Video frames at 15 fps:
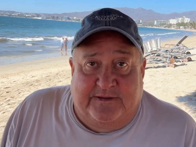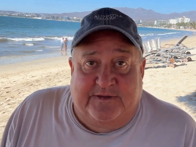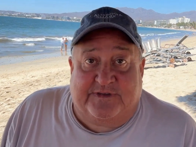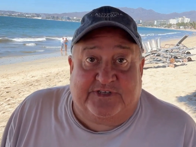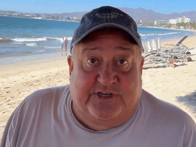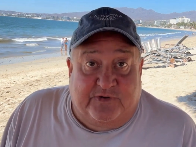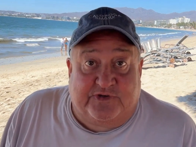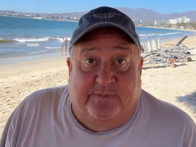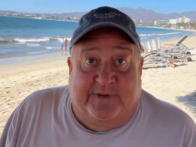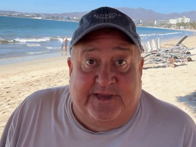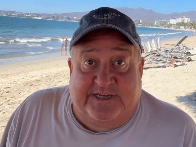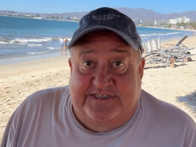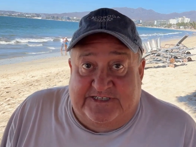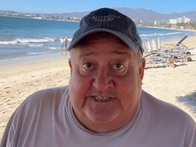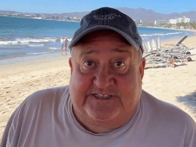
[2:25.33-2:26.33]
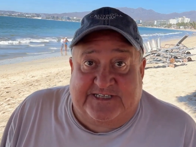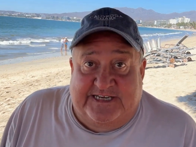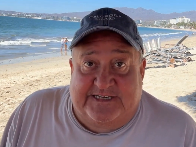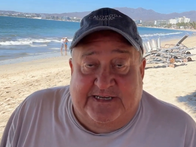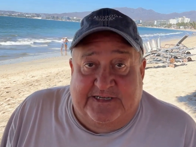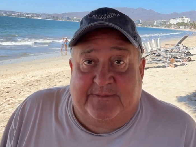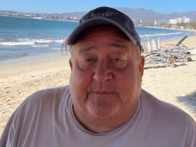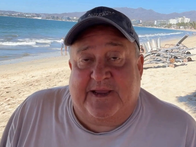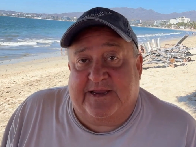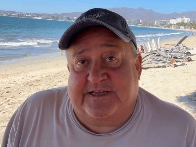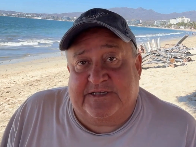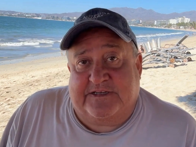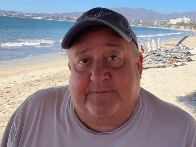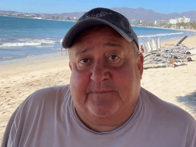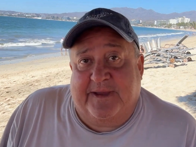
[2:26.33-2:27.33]
She ultimately succeeded in
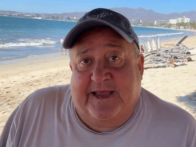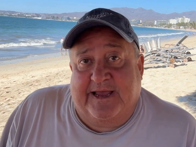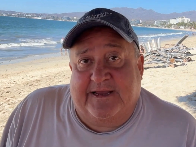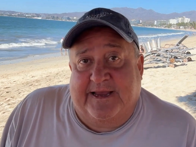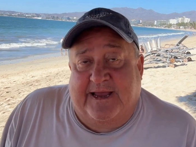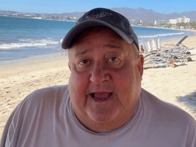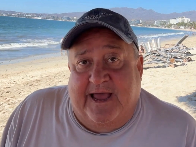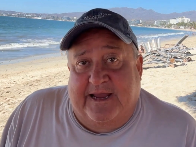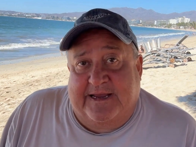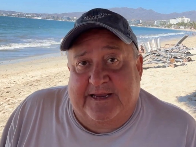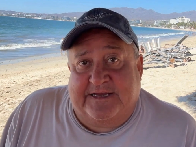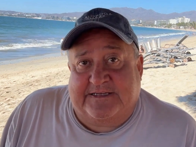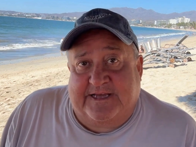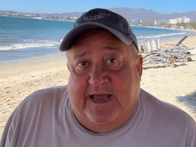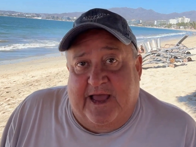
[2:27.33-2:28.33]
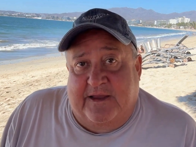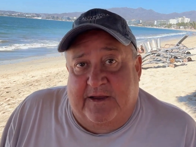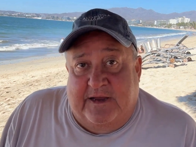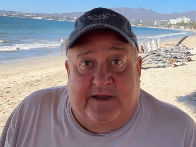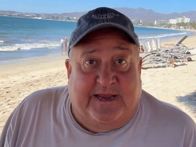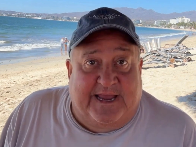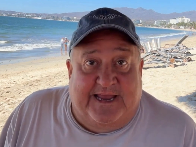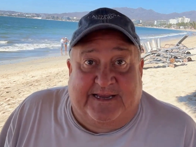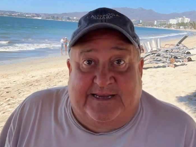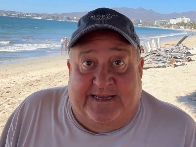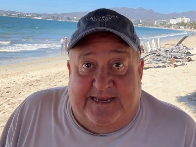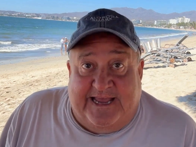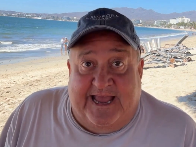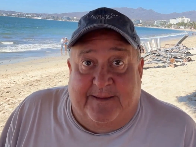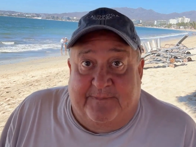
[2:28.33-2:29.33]
making spaghetti alla Cataro and
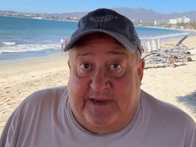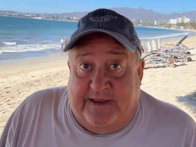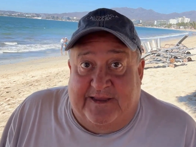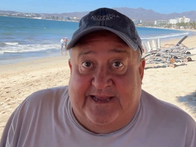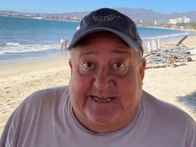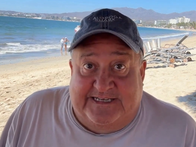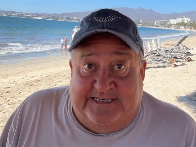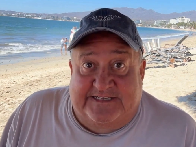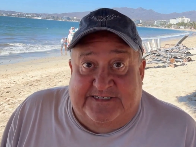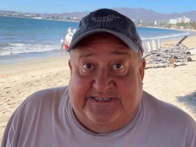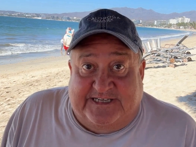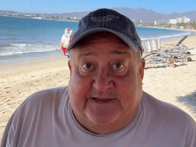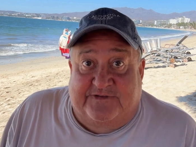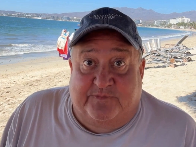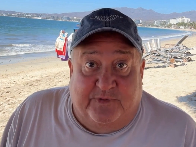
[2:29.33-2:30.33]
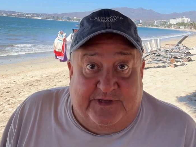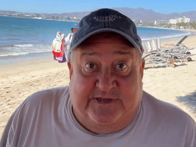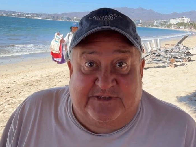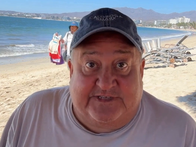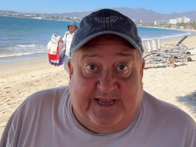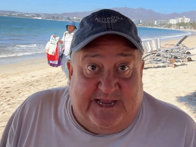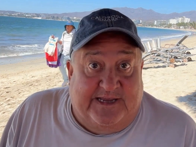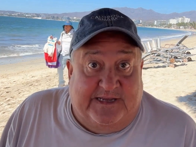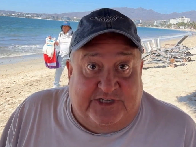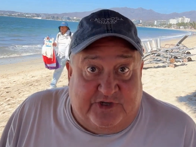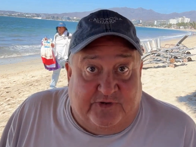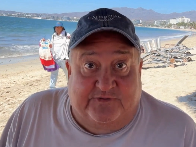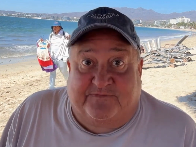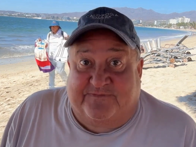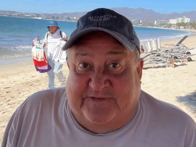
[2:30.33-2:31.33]
capelletti stuffed with duck
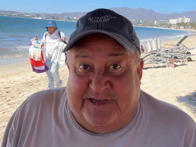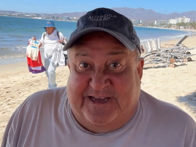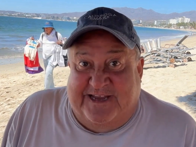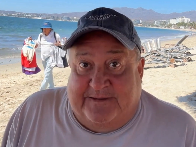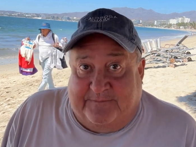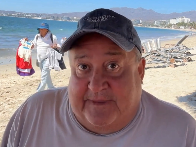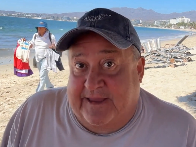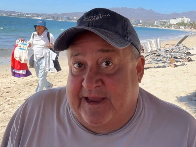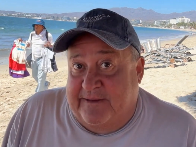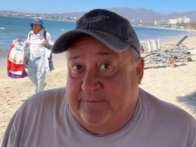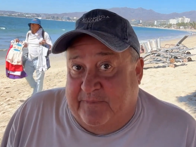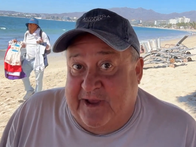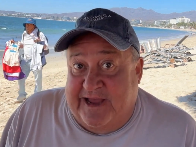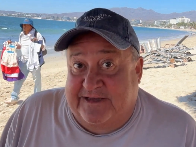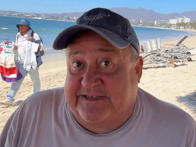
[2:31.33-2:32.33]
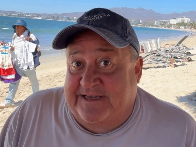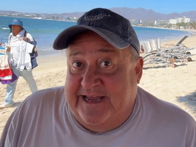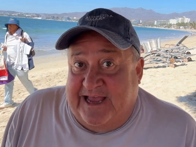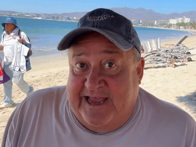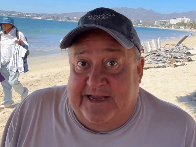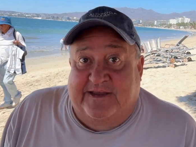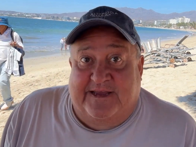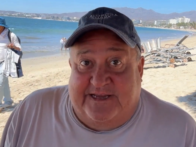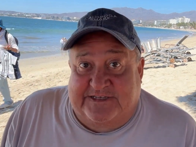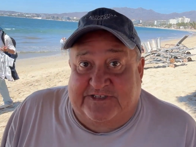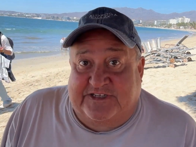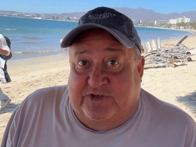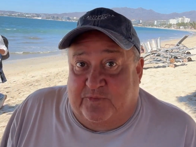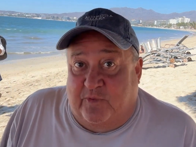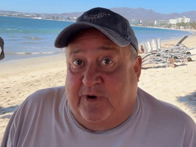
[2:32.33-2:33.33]
confit, braised kale and
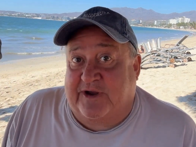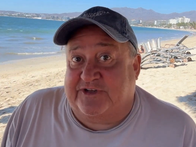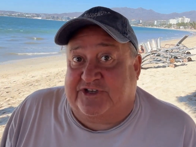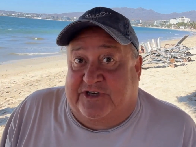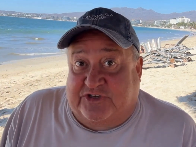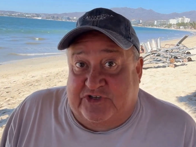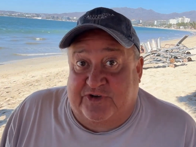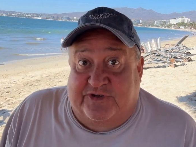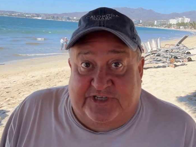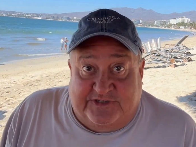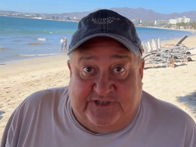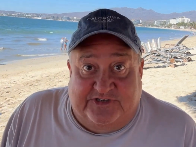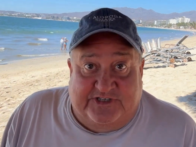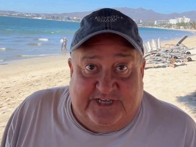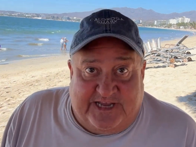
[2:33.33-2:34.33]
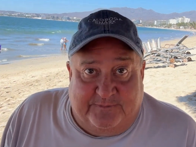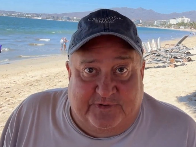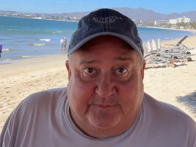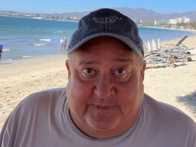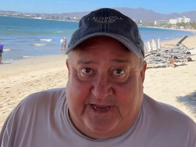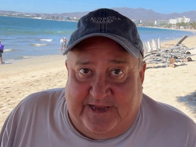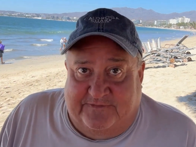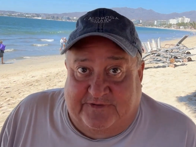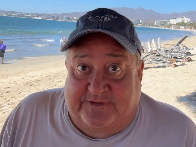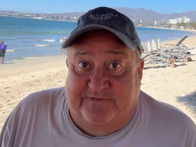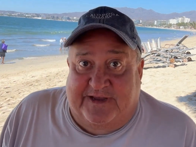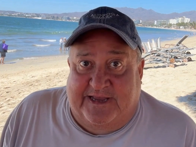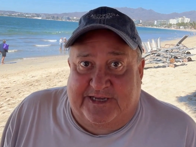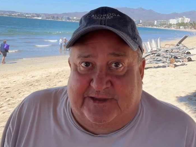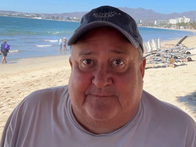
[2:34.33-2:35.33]
squash, joking that she had prepared for
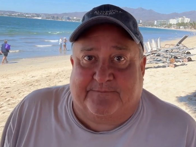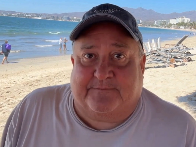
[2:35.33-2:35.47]
failure.